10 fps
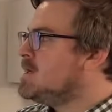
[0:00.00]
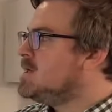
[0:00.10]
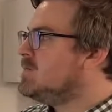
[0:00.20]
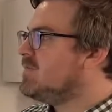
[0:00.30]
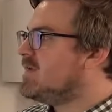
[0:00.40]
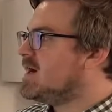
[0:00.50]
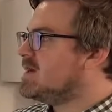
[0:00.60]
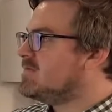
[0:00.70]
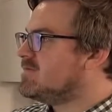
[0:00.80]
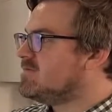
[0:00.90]
Number
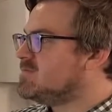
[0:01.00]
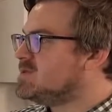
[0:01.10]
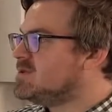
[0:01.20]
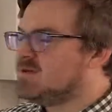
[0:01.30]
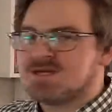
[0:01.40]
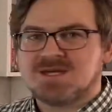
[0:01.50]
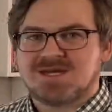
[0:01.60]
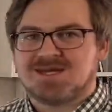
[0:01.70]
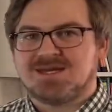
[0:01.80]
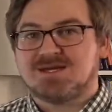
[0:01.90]
5, doing
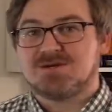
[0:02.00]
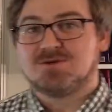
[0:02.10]
a